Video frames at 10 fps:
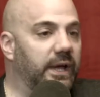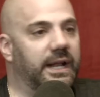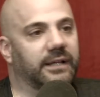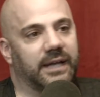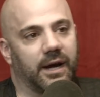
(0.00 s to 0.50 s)

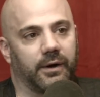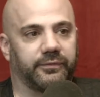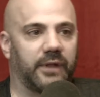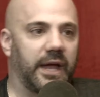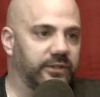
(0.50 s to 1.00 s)
out there and
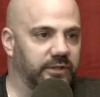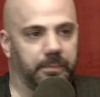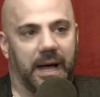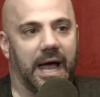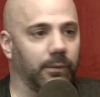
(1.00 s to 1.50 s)
flying to
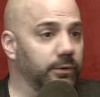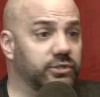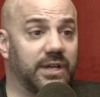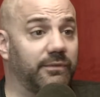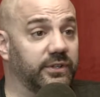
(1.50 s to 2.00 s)
Dubai, and we were
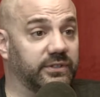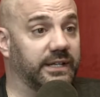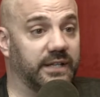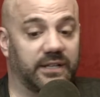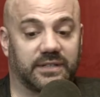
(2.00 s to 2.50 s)
just having this like
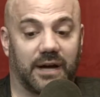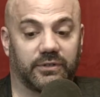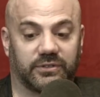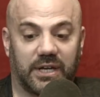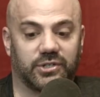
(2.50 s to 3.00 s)
nice
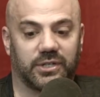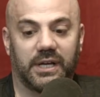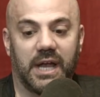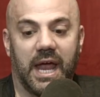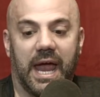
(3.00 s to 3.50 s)
conversation.
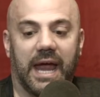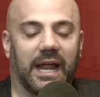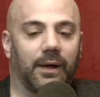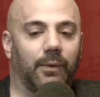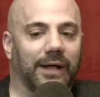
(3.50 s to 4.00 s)
And
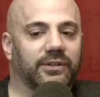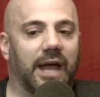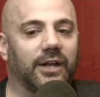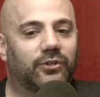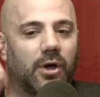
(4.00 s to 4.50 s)
I
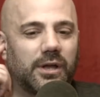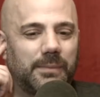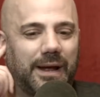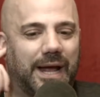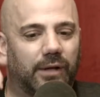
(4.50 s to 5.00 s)
kind of talking
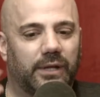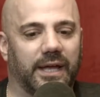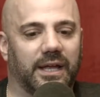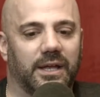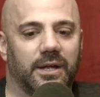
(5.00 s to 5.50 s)
about how
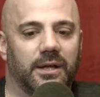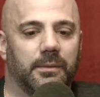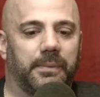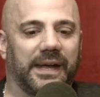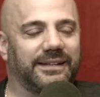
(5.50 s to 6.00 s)
like
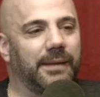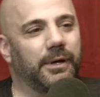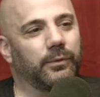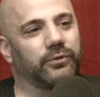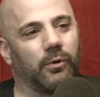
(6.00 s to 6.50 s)

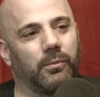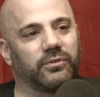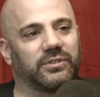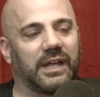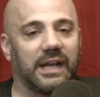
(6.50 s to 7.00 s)
pandemic was
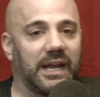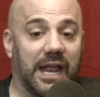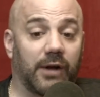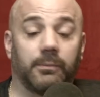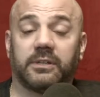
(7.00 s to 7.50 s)
almost, and
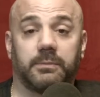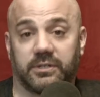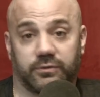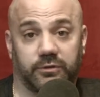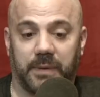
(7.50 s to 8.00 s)
I don't mean to be
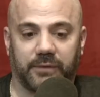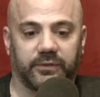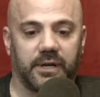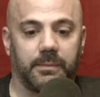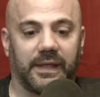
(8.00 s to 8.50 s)
disrespectful
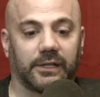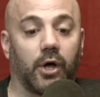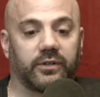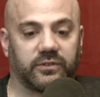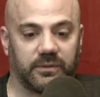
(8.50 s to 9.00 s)
to anybody that
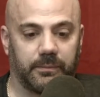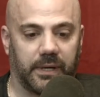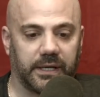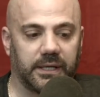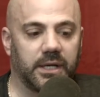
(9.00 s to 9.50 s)
lost
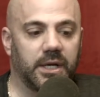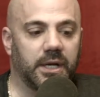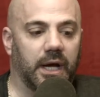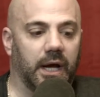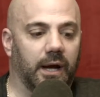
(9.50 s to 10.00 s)
somebody,
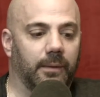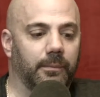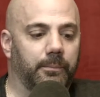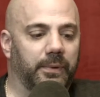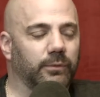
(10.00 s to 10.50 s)

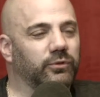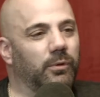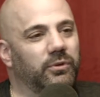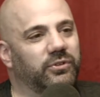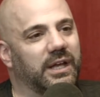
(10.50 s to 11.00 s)
but it was
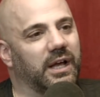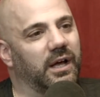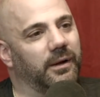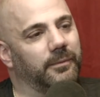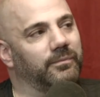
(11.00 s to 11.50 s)
almost like
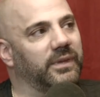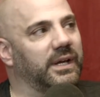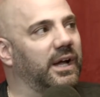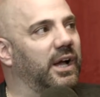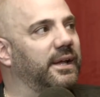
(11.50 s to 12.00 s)
a
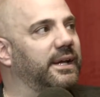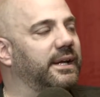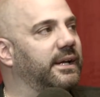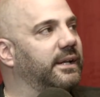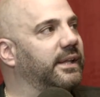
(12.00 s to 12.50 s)

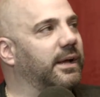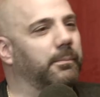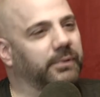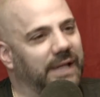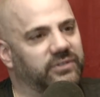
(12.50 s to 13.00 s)

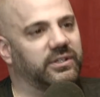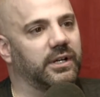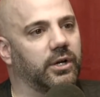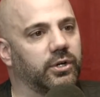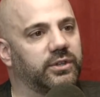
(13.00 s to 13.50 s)
blessing,
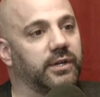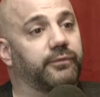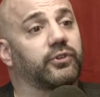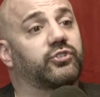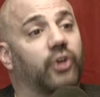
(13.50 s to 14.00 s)
a good thing
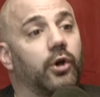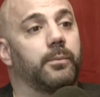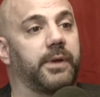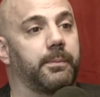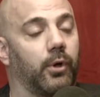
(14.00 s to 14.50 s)
for certain people. It
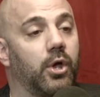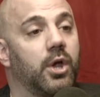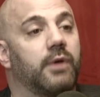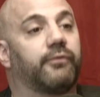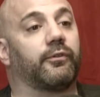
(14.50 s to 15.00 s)
was a
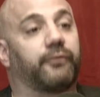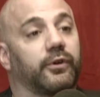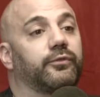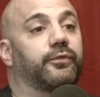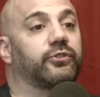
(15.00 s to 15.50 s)
blessing, but
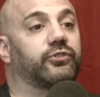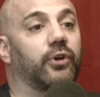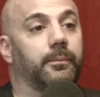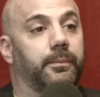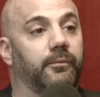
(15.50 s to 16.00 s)
like what
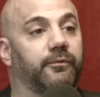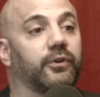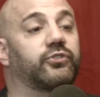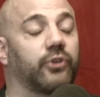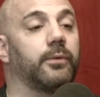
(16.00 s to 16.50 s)
came out of it? Yeah,
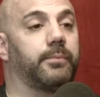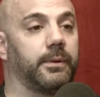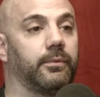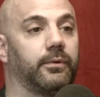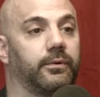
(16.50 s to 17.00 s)
the
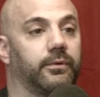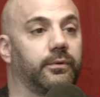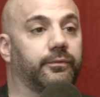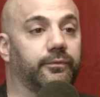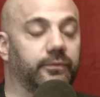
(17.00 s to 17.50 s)
byproduct.
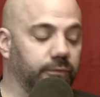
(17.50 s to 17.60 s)
It's like the